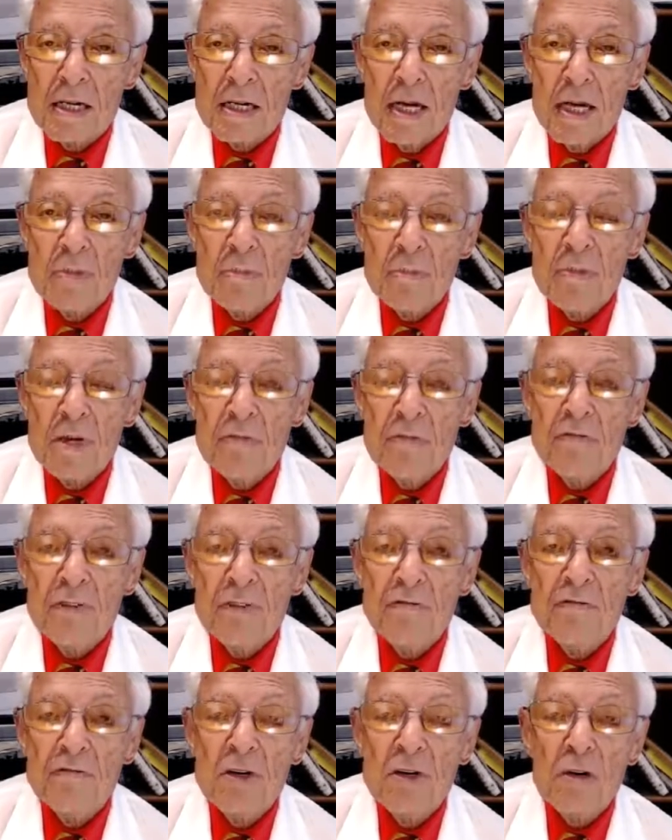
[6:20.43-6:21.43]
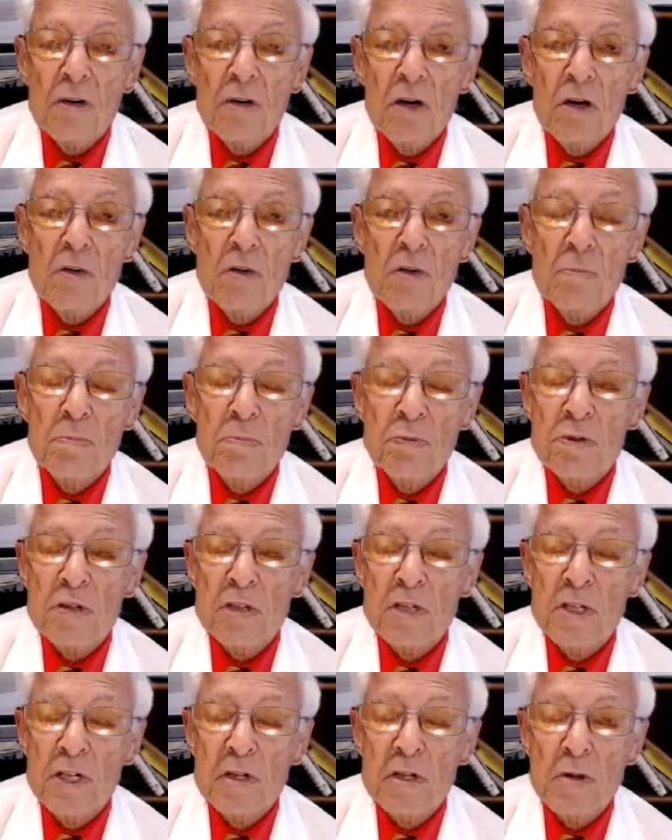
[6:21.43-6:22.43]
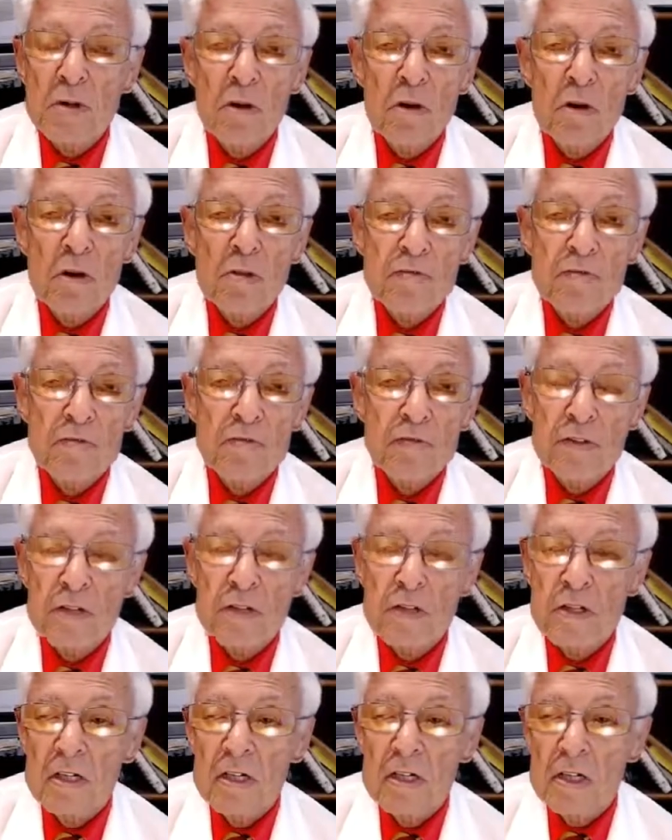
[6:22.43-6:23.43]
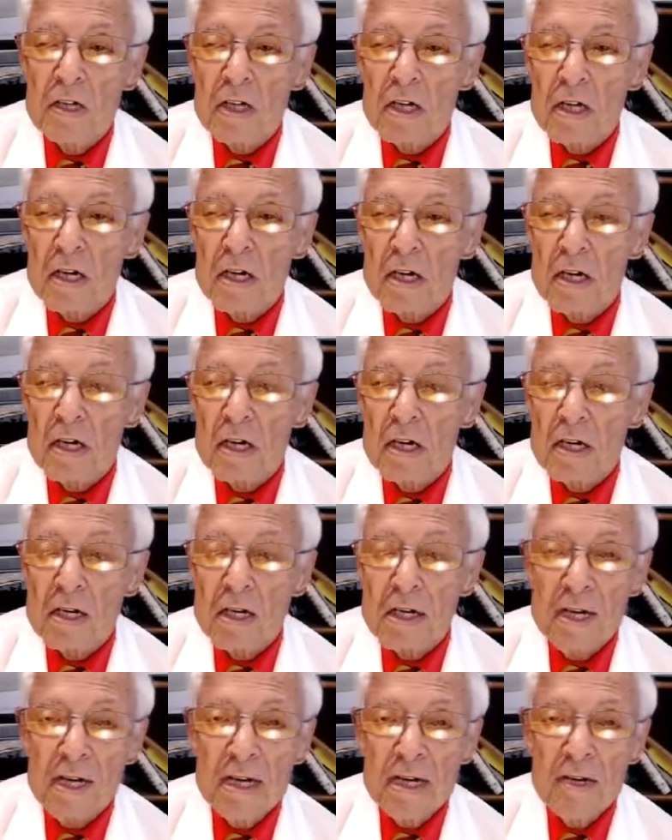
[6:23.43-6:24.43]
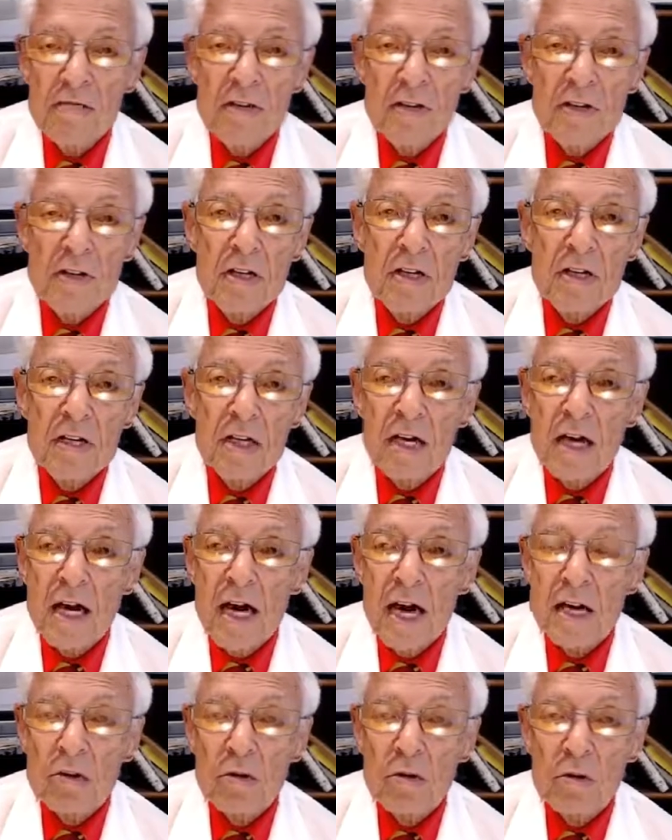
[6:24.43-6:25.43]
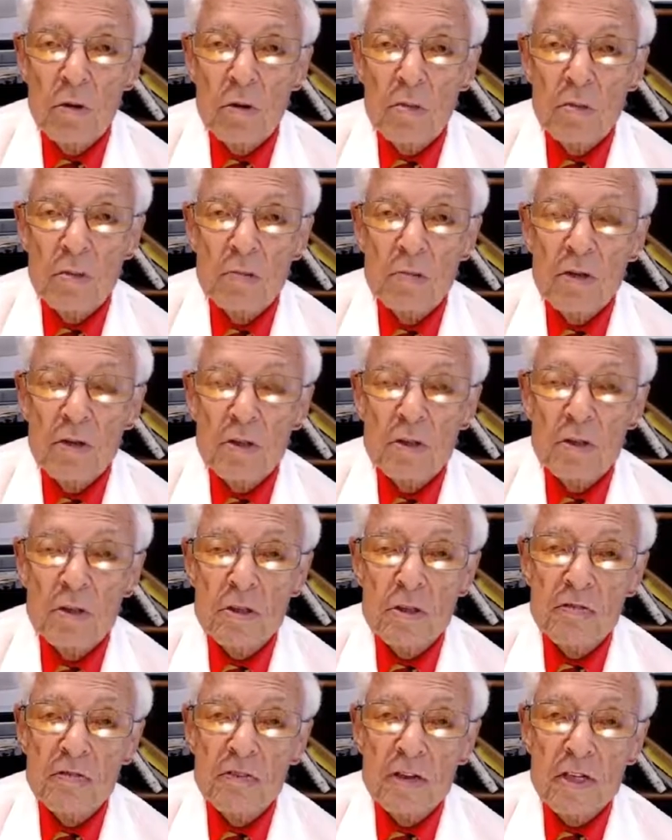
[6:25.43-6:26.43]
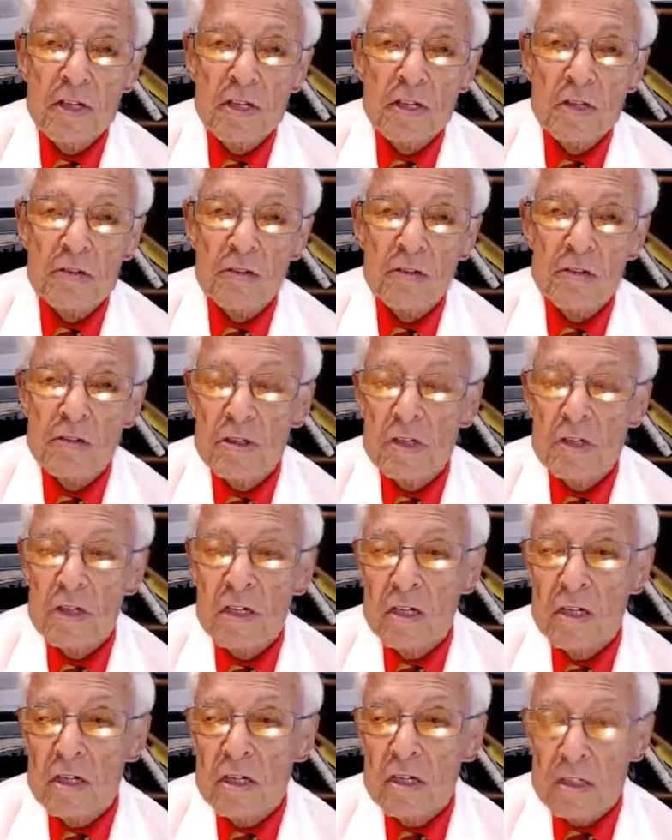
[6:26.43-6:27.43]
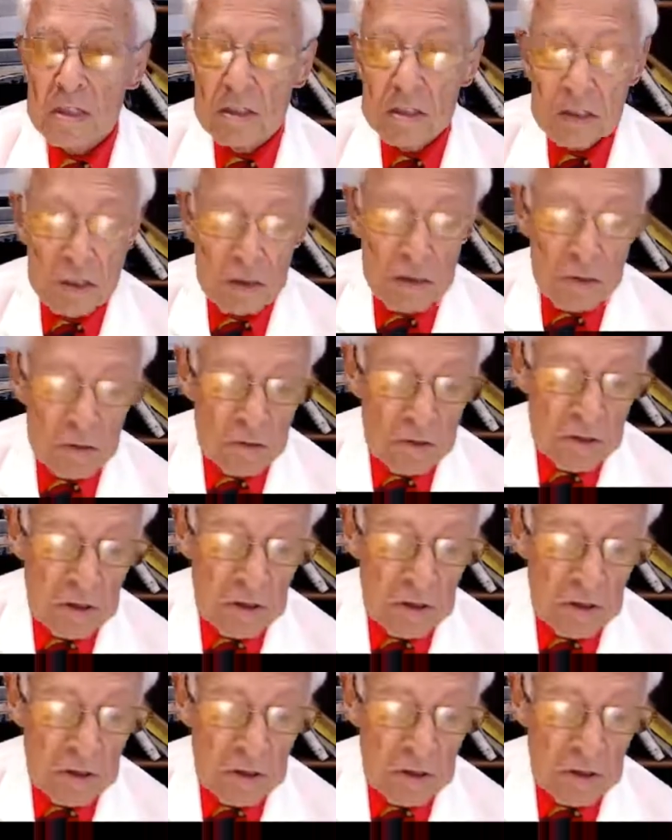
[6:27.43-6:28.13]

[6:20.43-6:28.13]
can be 50 or 100% off, even at normal blood sugar values. So